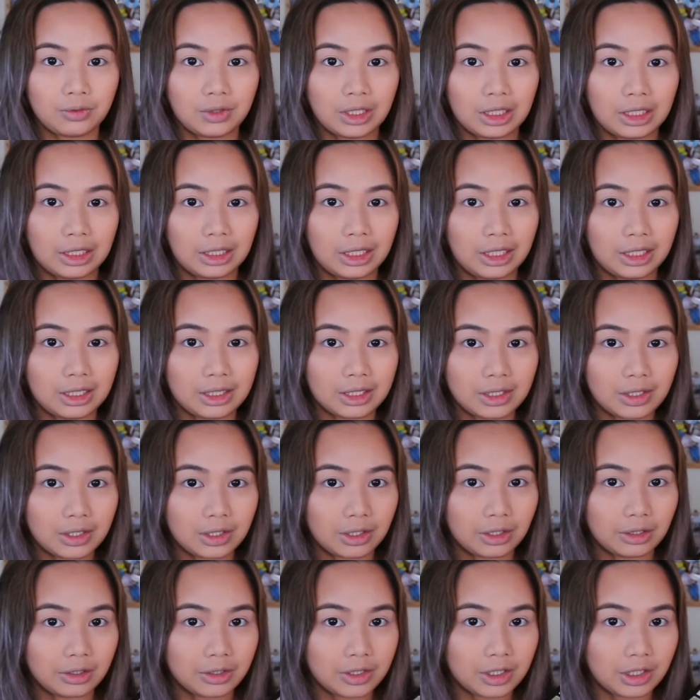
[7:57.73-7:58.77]
of the latest
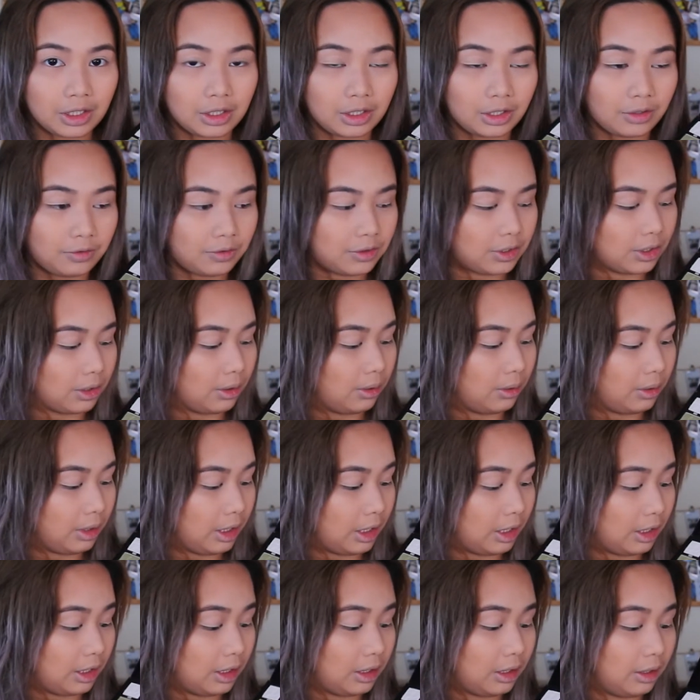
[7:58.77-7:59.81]
colors that they've shown,
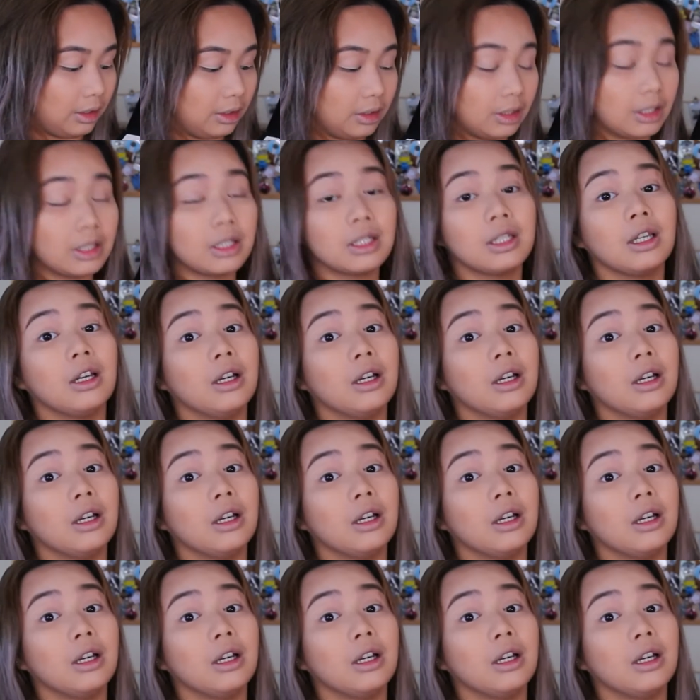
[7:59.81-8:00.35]
and it looks